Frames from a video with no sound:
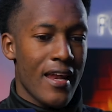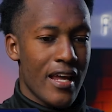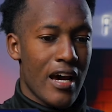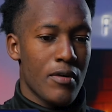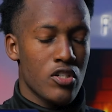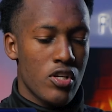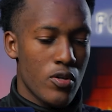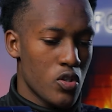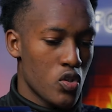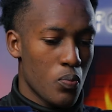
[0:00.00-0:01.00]
And I'm actually
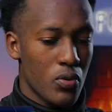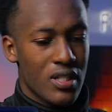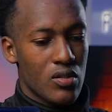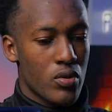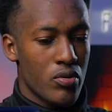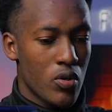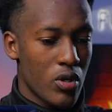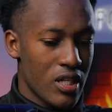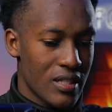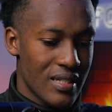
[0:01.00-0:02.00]
going to put the screen
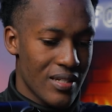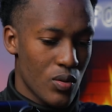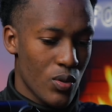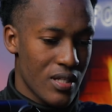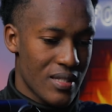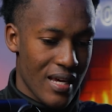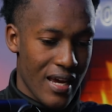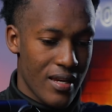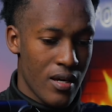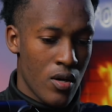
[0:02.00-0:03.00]
recording just on the
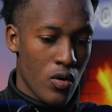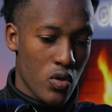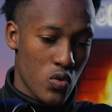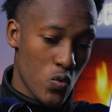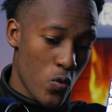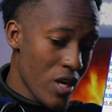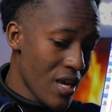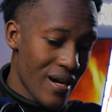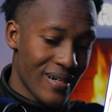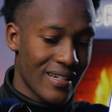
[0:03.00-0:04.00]
side, because
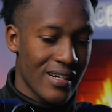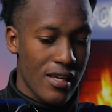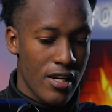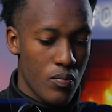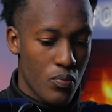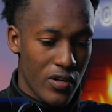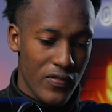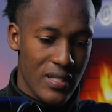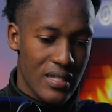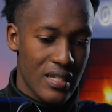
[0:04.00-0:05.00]
we are currently in
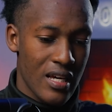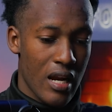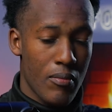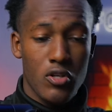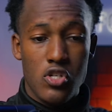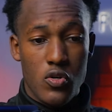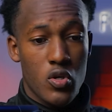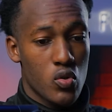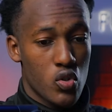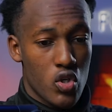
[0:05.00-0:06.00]
profits. I'm actually
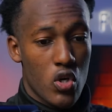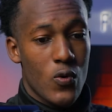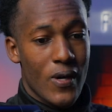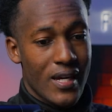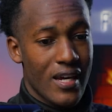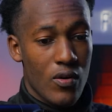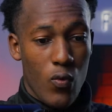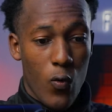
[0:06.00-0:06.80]
going to show you again